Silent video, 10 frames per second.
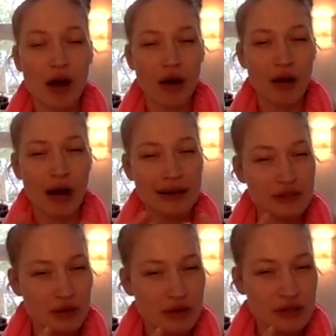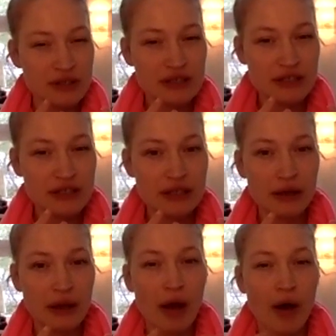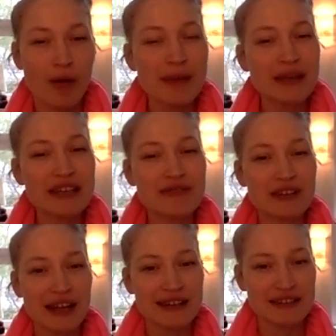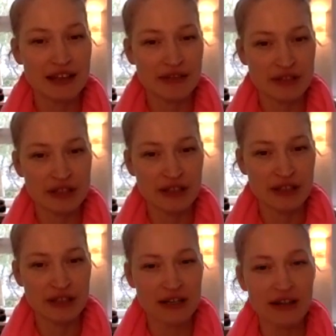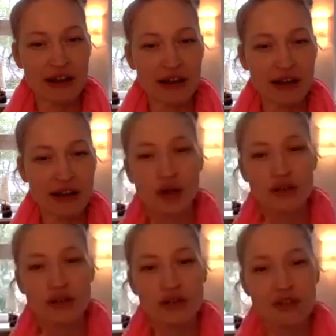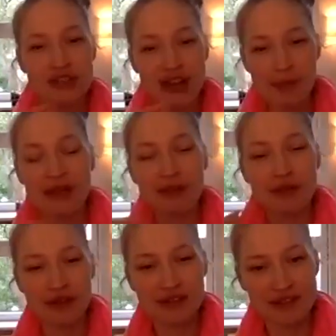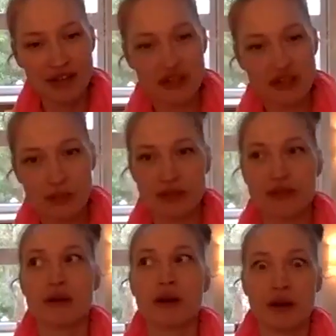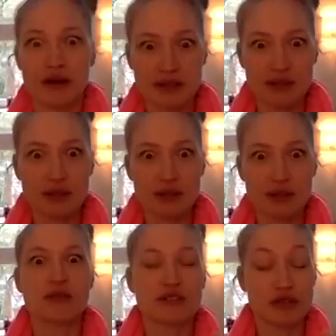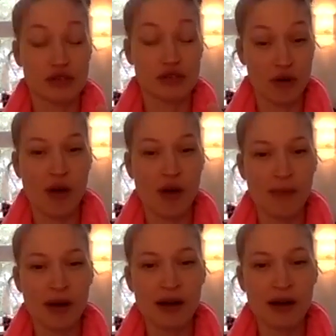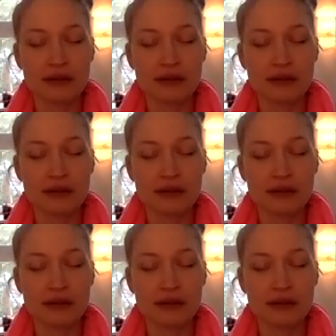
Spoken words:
or uncertainty, or maybe even unsafety. And I ask you to not jump into the session with a serious trauma,